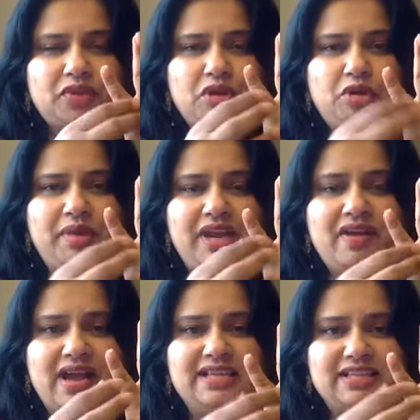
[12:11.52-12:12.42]
Open your
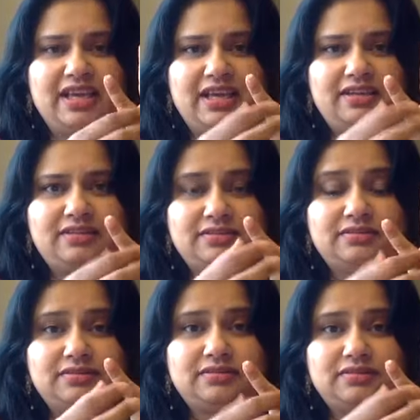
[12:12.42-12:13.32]
eyes again.
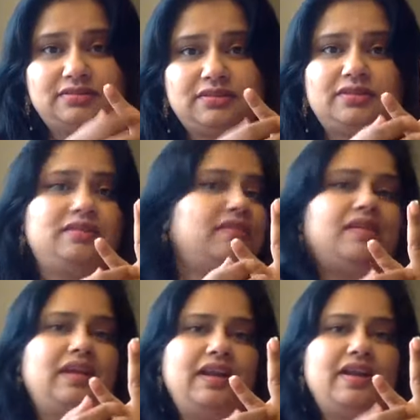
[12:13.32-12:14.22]

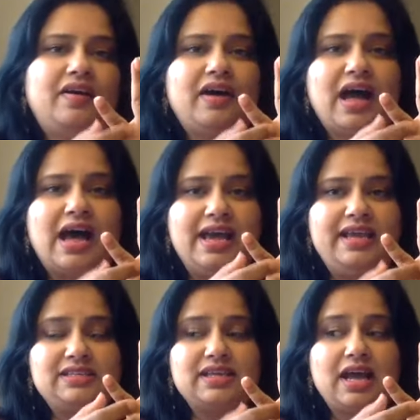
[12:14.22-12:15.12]
Now
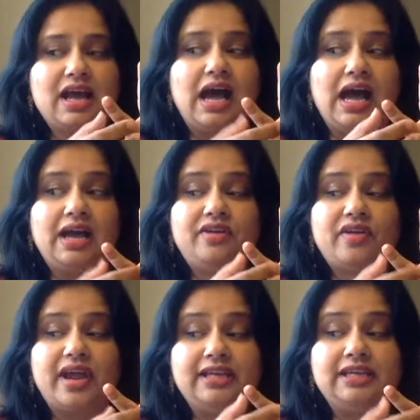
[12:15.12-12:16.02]
eyes hard
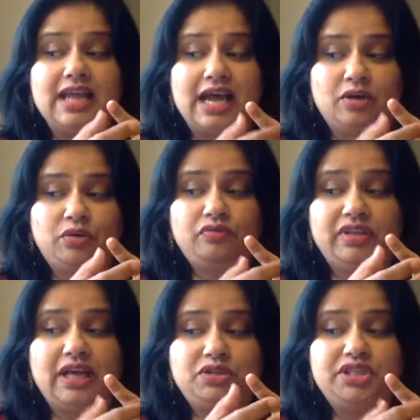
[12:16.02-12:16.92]
right down
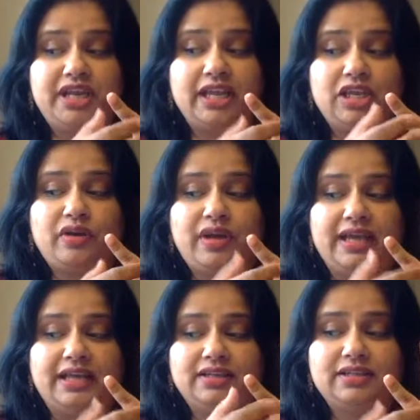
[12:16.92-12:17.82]
without shaking your head.